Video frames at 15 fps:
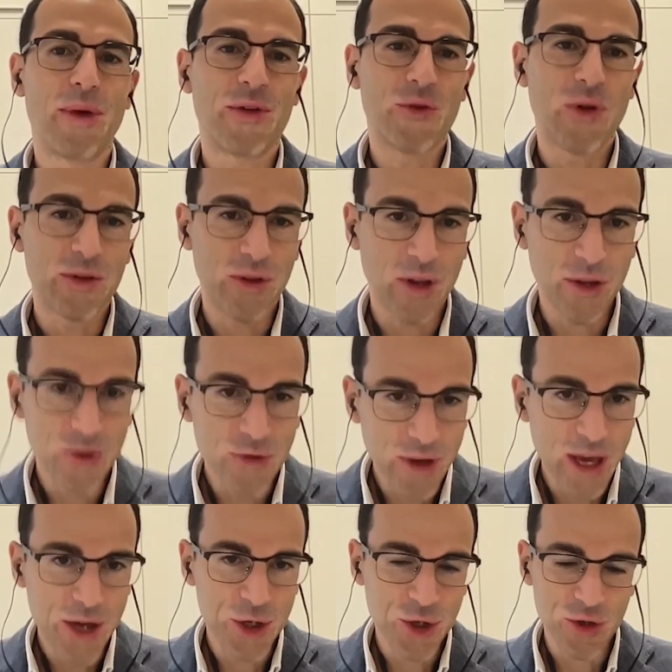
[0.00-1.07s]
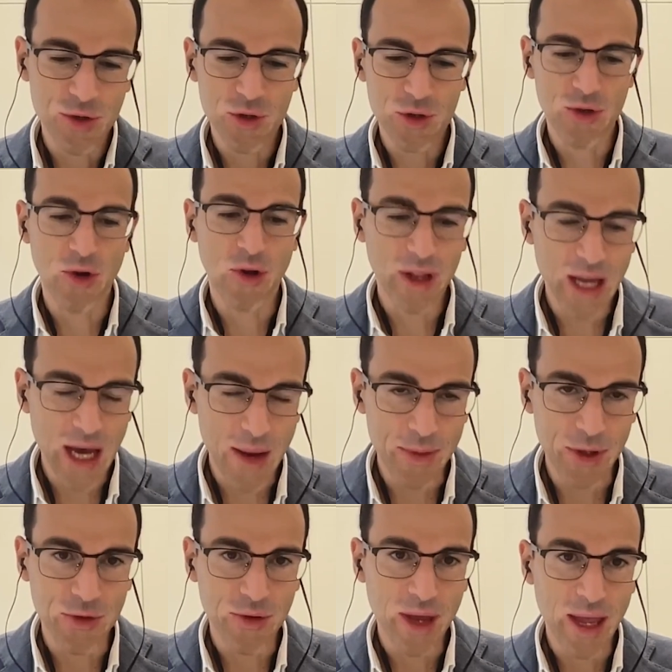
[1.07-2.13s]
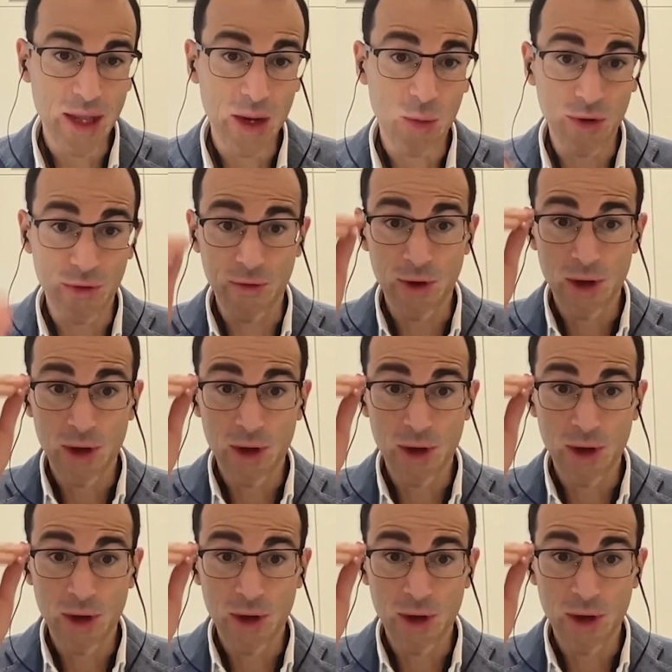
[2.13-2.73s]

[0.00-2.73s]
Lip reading: background in education, so all coming together.